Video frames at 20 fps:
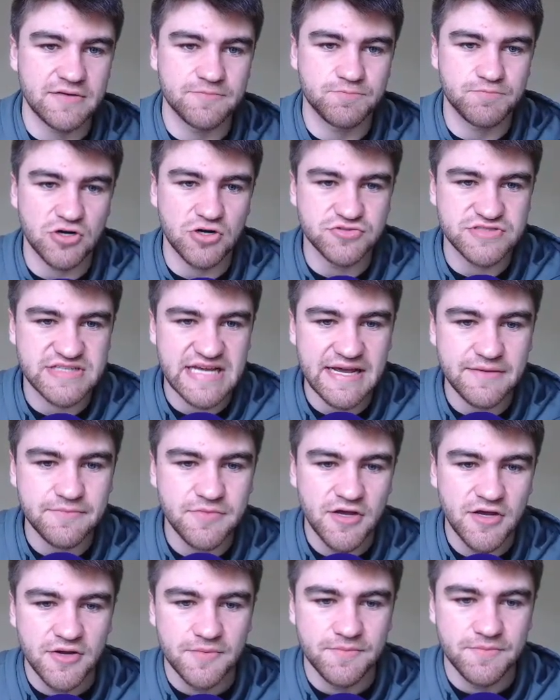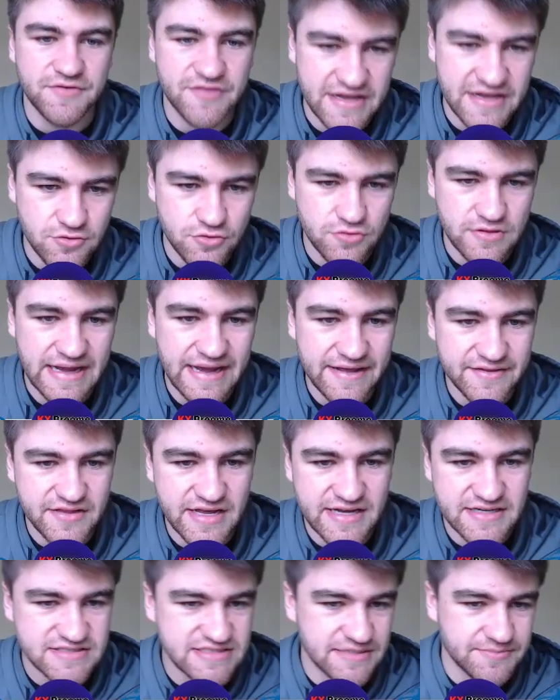post game, but they all had
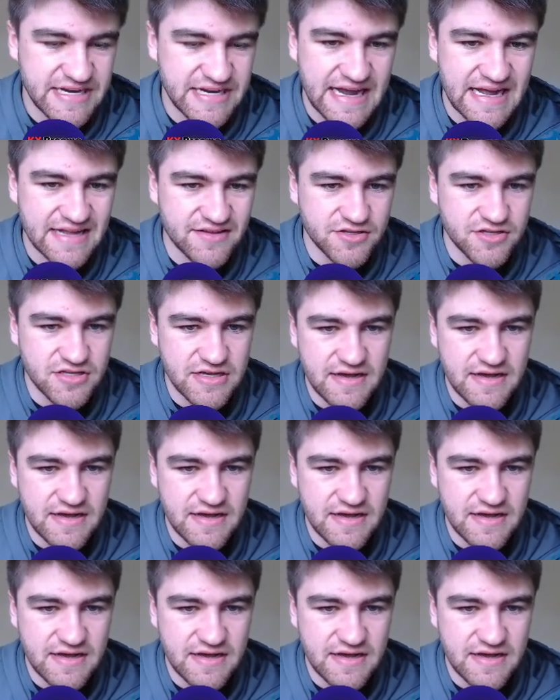like something added.